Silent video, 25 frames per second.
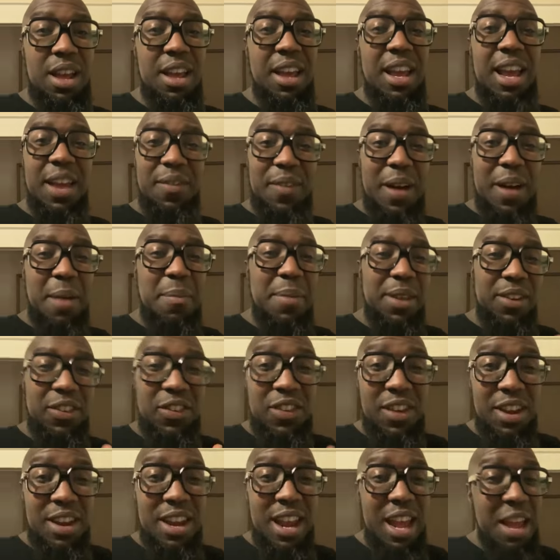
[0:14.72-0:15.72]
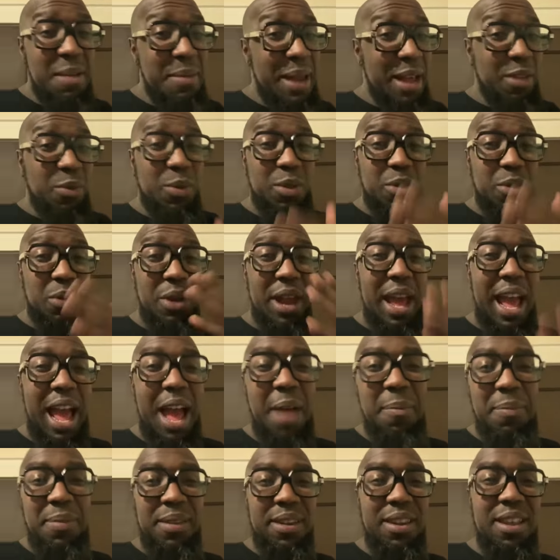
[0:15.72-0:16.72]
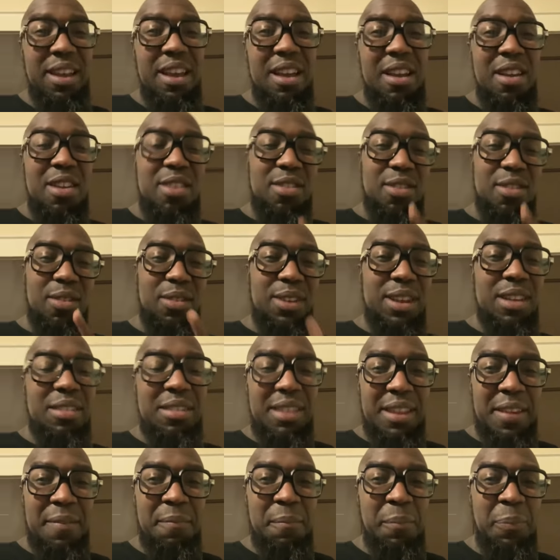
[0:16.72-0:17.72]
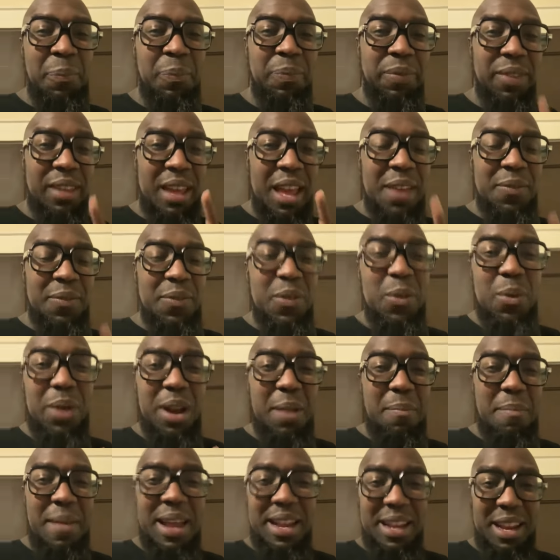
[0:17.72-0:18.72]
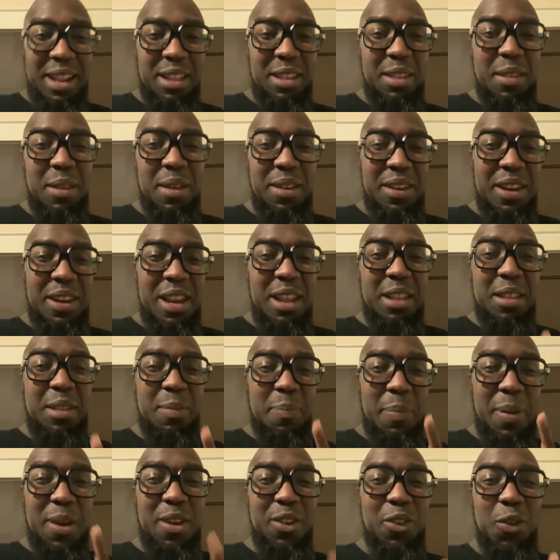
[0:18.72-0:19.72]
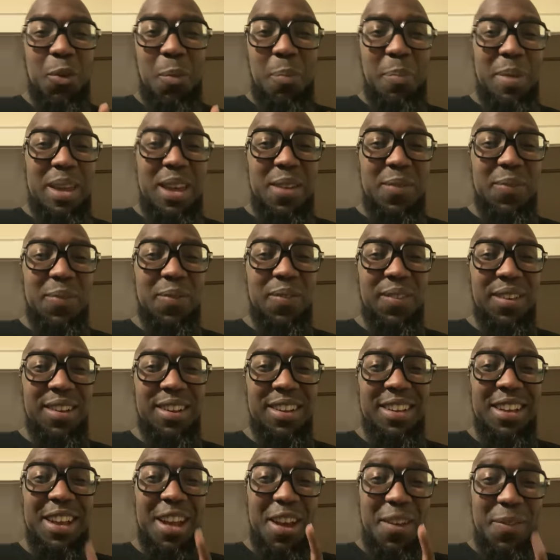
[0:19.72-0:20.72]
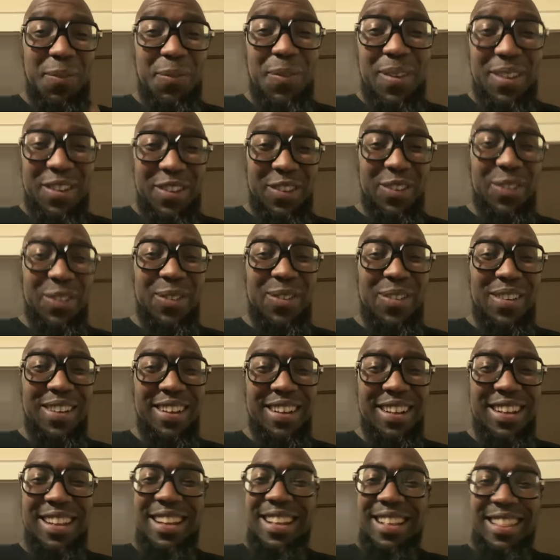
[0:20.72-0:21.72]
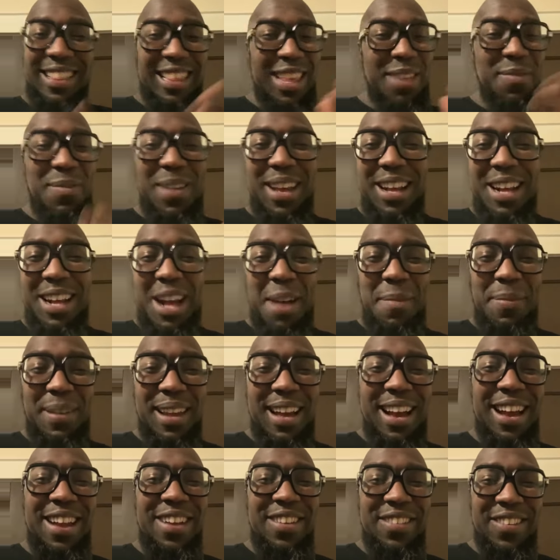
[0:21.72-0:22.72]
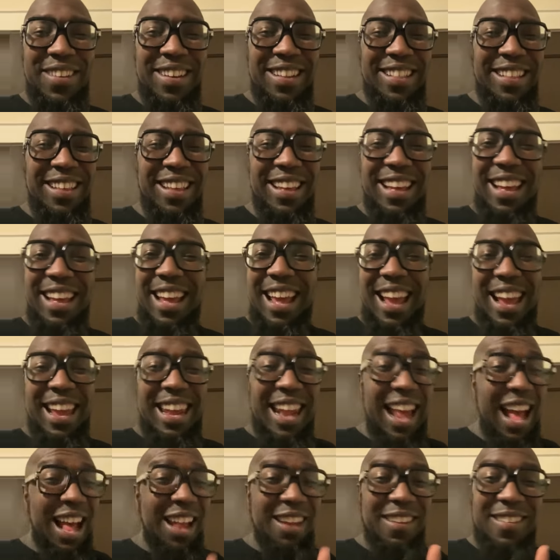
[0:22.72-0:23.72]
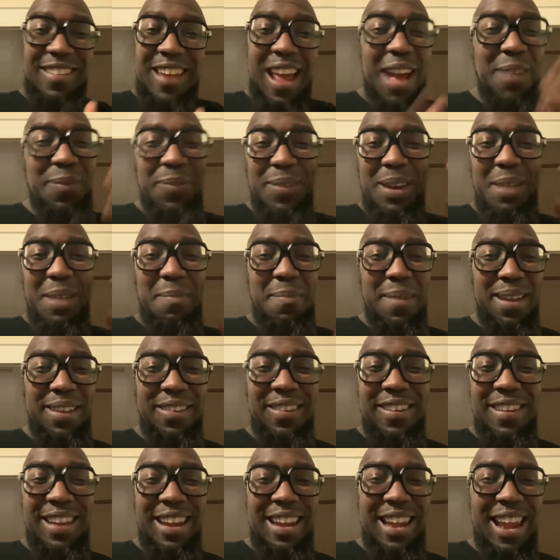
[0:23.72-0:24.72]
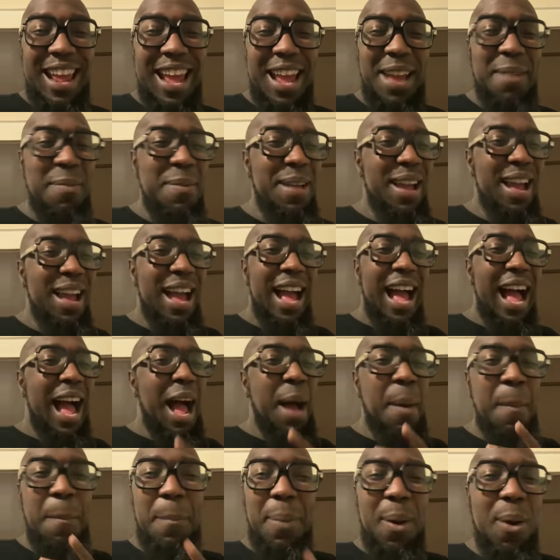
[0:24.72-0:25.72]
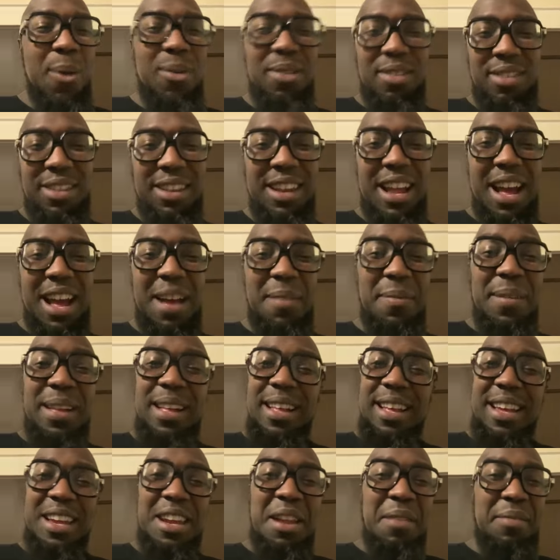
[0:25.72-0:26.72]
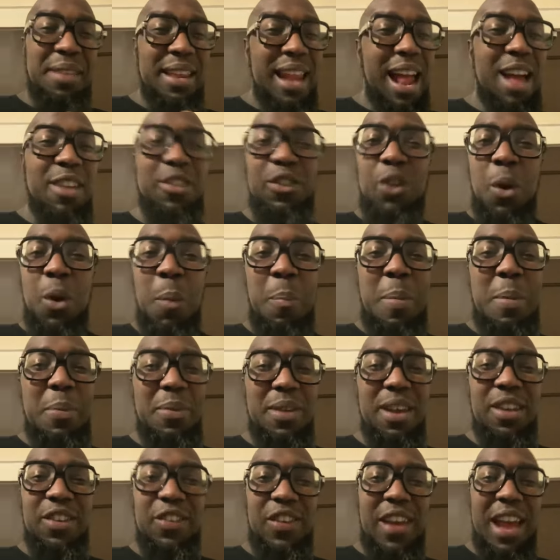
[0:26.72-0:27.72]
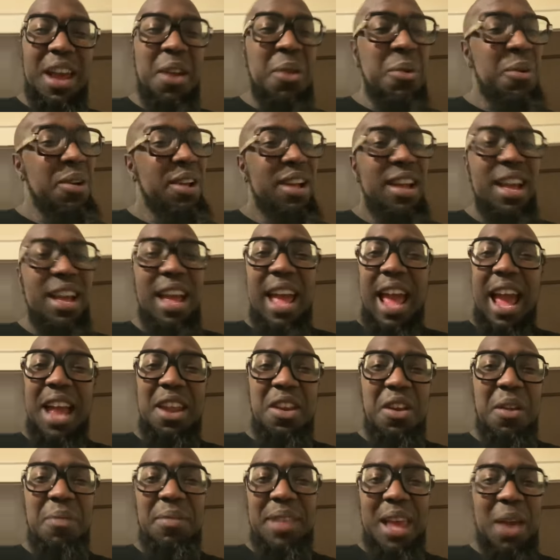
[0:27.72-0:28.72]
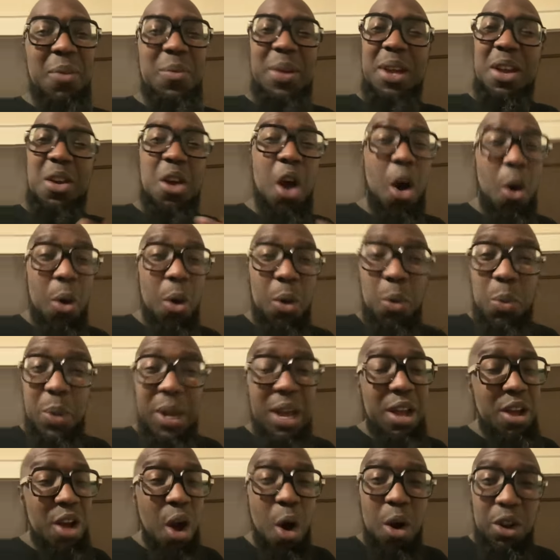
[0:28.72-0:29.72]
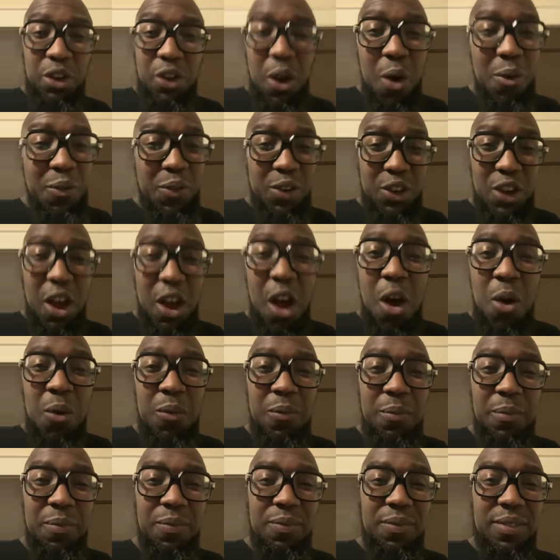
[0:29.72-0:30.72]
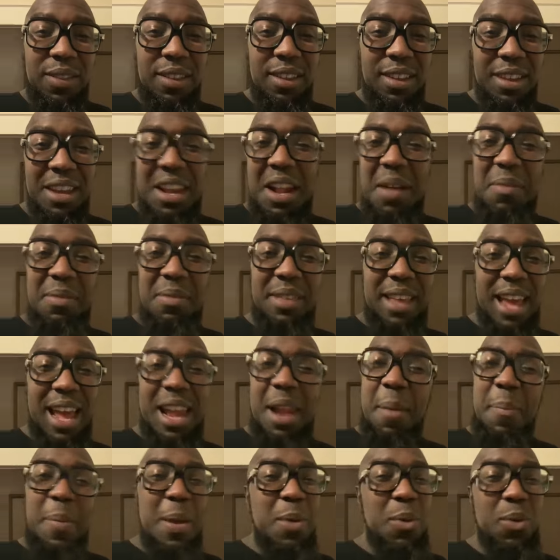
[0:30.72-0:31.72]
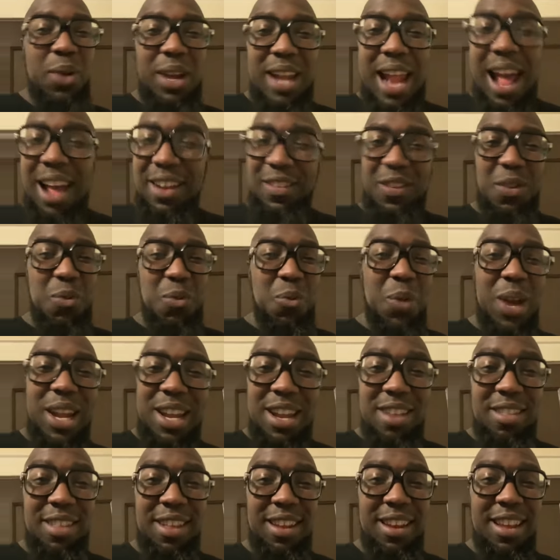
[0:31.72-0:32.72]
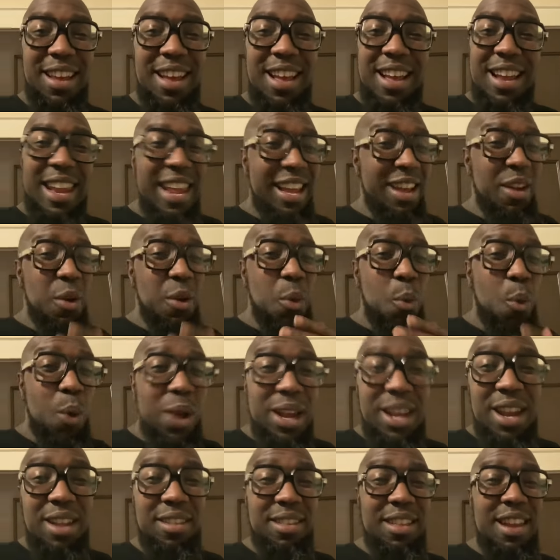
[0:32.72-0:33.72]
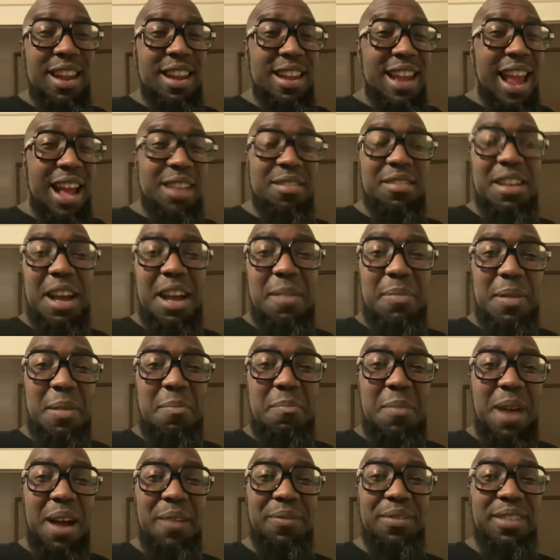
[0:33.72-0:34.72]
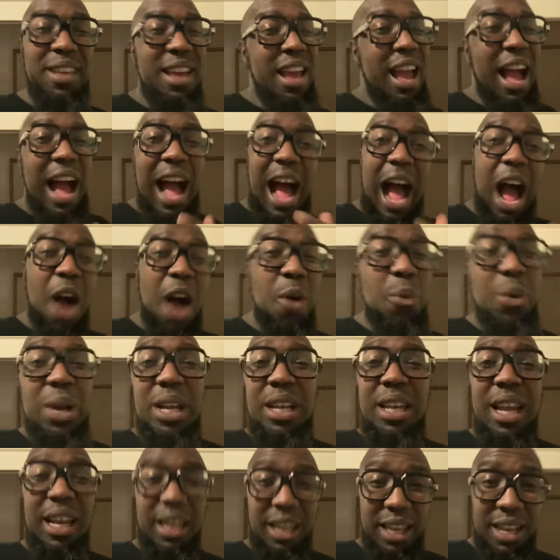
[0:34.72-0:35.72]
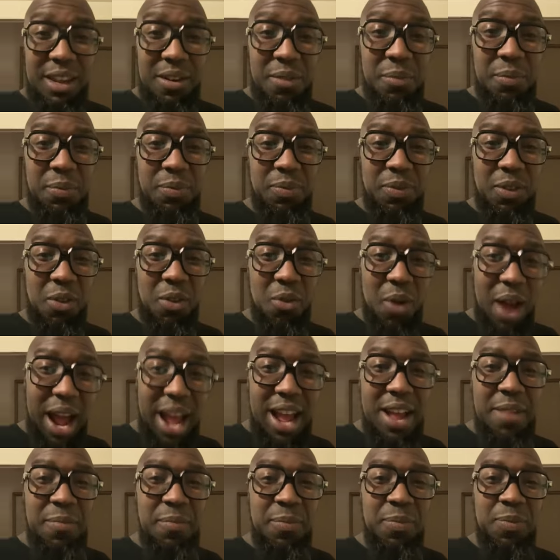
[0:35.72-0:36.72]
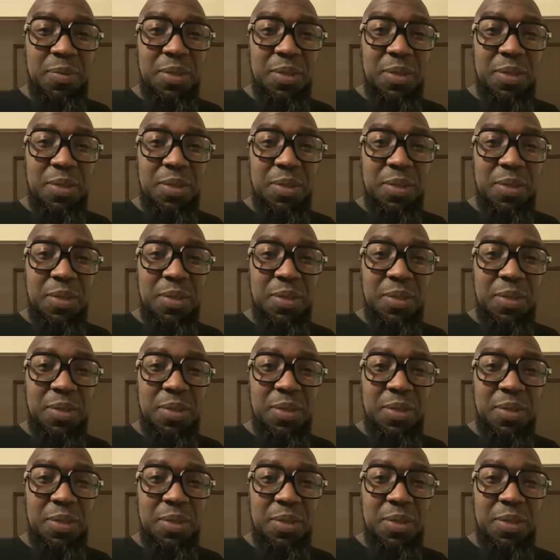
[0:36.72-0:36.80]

If I mention your name, that's what's going to happen. So, listen, if you want to make this, this spiritual beef official, send me a couple of hundreds, and I'll definitely mention your name. I'll post it up. You know what I'm saying? I'll show people your channel. And you know what I'm saying? We can go, we can go toe for toe. You know what I'm saying? And people can actually witness it. They can witness in the next couple of months how we looking, right?